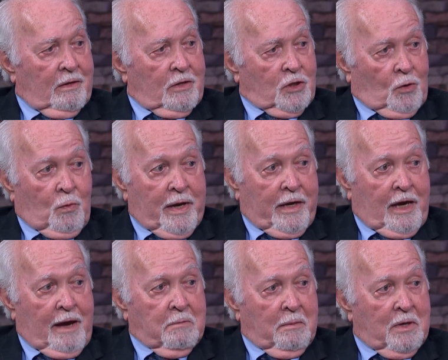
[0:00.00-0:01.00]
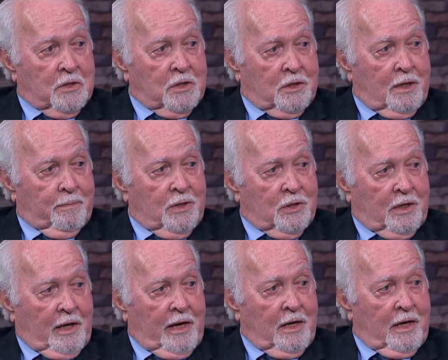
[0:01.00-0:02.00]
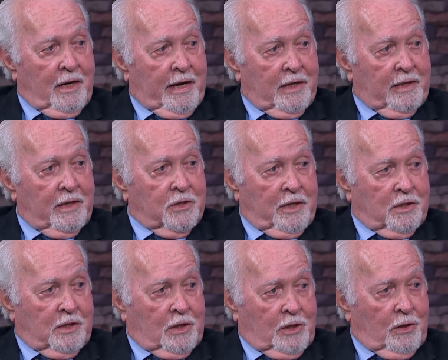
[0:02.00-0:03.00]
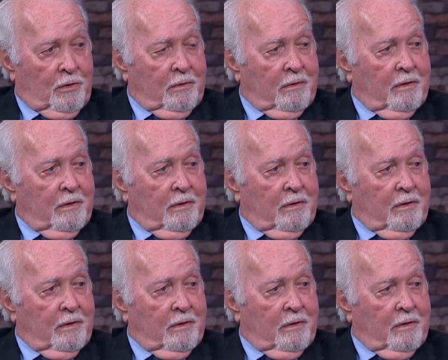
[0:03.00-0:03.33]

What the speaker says: So we came to Mississippi State in 1962